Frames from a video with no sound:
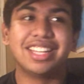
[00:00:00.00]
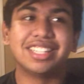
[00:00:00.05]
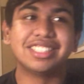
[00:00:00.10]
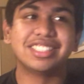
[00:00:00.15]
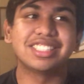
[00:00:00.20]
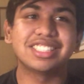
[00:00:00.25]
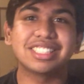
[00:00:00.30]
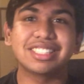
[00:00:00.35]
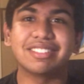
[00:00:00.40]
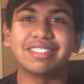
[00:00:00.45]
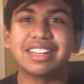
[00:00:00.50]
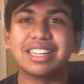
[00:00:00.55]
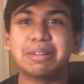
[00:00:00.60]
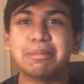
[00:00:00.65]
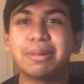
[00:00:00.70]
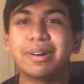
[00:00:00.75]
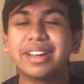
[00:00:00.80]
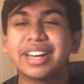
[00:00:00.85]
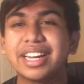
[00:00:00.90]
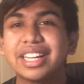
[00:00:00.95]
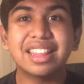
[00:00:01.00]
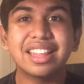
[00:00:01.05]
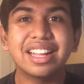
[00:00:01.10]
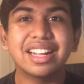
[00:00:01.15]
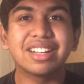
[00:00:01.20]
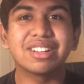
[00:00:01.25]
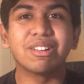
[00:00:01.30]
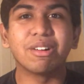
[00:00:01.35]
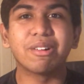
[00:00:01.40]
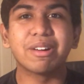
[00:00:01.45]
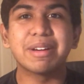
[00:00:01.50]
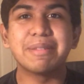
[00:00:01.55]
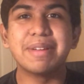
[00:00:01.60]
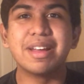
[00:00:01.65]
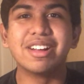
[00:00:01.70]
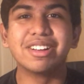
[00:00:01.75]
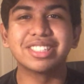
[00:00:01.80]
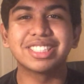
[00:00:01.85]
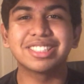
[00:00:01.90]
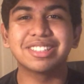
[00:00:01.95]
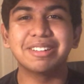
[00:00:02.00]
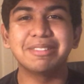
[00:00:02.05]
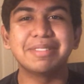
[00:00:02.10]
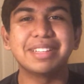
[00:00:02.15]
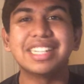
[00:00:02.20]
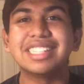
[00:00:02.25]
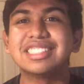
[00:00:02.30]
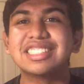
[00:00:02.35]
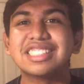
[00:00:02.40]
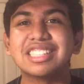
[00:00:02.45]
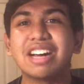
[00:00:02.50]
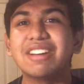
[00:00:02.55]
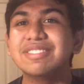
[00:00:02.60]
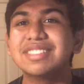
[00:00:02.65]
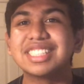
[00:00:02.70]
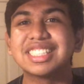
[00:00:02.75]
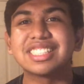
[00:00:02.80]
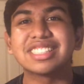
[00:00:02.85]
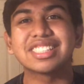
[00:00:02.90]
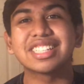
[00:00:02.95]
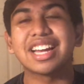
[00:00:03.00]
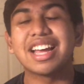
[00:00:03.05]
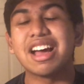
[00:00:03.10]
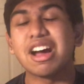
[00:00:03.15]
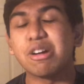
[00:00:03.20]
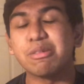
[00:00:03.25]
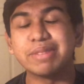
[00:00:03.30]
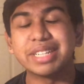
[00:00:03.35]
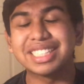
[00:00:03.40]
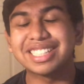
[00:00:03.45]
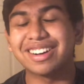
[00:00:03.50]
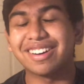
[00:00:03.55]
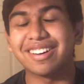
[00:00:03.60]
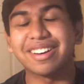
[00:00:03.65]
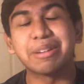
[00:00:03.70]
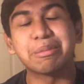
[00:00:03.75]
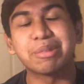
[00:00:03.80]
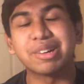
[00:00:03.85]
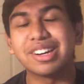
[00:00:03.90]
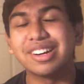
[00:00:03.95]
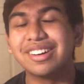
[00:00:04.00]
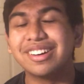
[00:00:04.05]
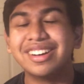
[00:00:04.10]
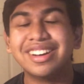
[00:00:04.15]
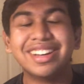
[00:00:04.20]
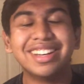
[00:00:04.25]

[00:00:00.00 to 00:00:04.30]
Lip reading: Just the way to put it. I think Glory Melstrom in itself is such a helmet card, bro.